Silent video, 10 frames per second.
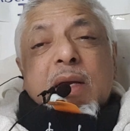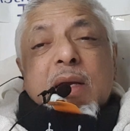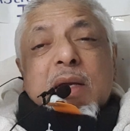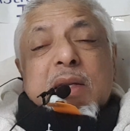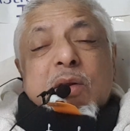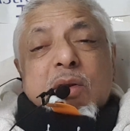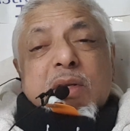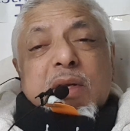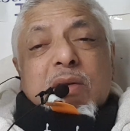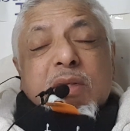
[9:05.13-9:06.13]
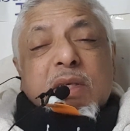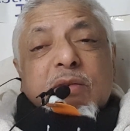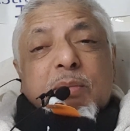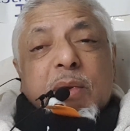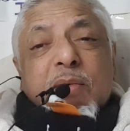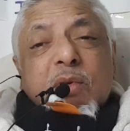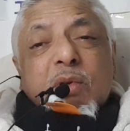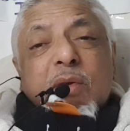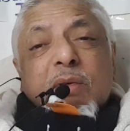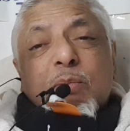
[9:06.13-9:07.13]
He did not yet receive
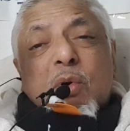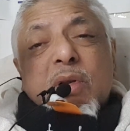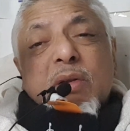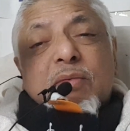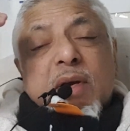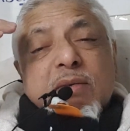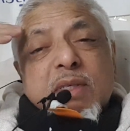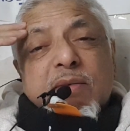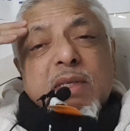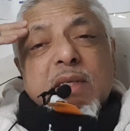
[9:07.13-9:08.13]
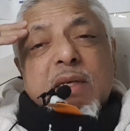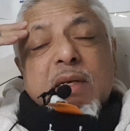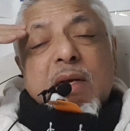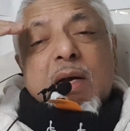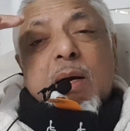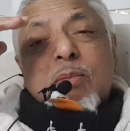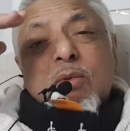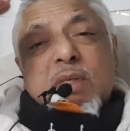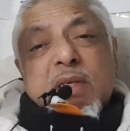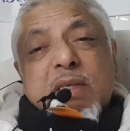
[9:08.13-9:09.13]
prophethood. He was born in 570 up to
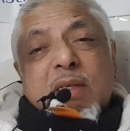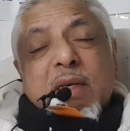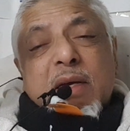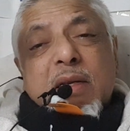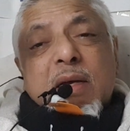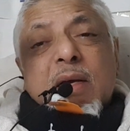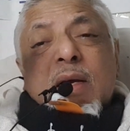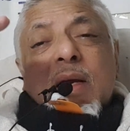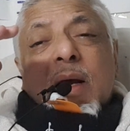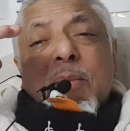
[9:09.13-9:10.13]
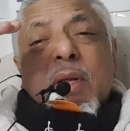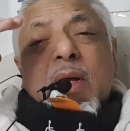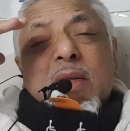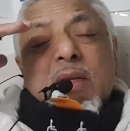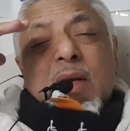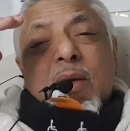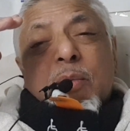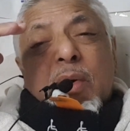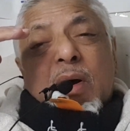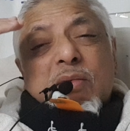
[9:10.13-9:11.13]
610.
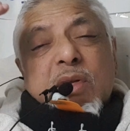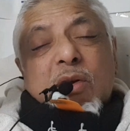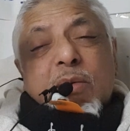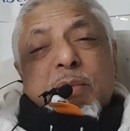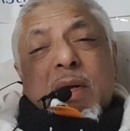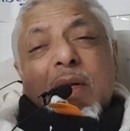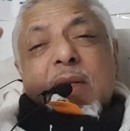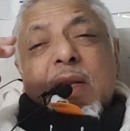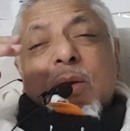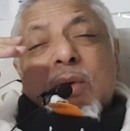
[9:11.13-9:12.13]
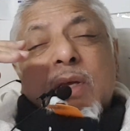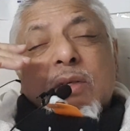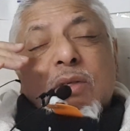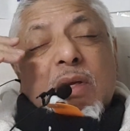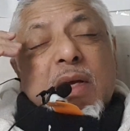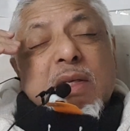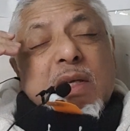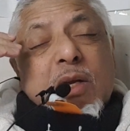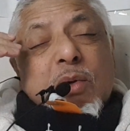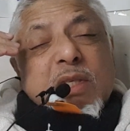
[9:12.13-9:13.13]
After he got married, then
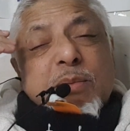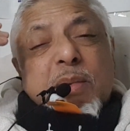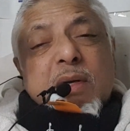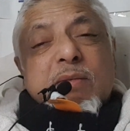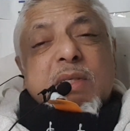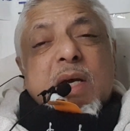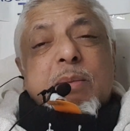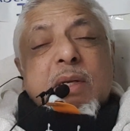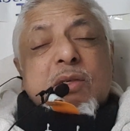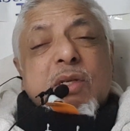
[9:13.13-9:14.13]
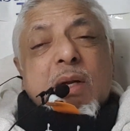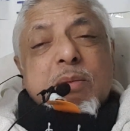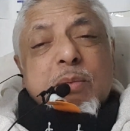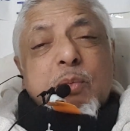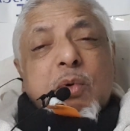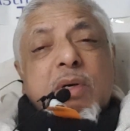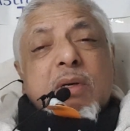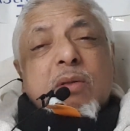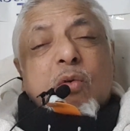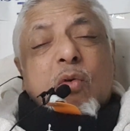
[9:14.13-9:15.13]
it was part of his habit. He used to help the
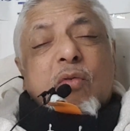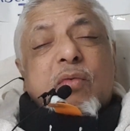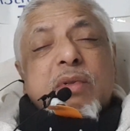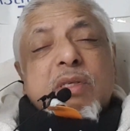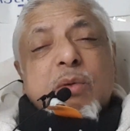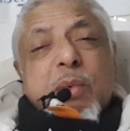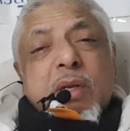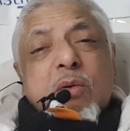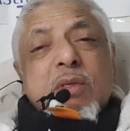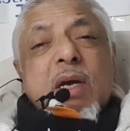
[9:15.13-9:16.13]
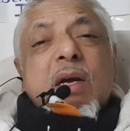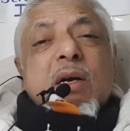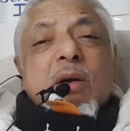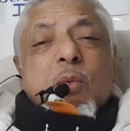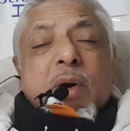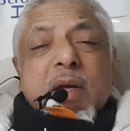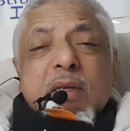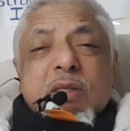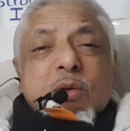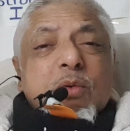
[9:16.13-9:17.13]
poor, the orphans, the widows. Why he
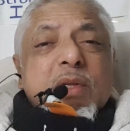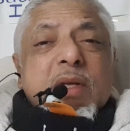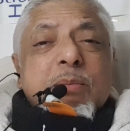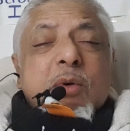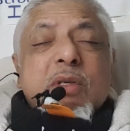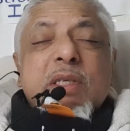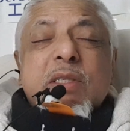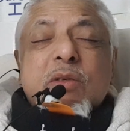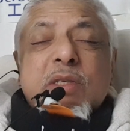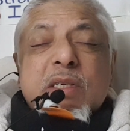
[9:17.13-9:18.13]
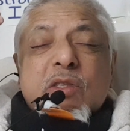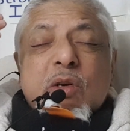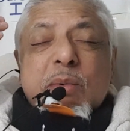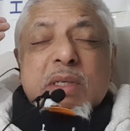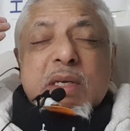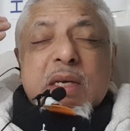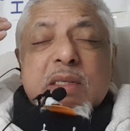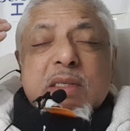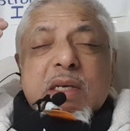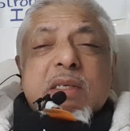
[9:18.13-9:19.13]
used to do that? Because he used to see so much
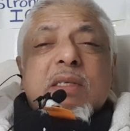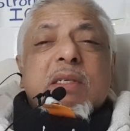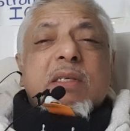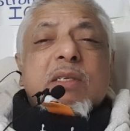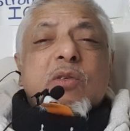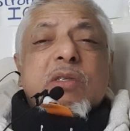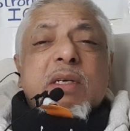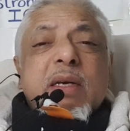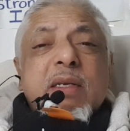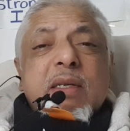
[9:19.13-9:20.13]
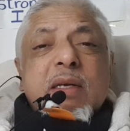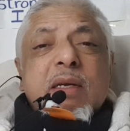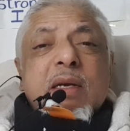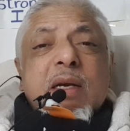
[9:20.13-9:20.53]
injustice in society.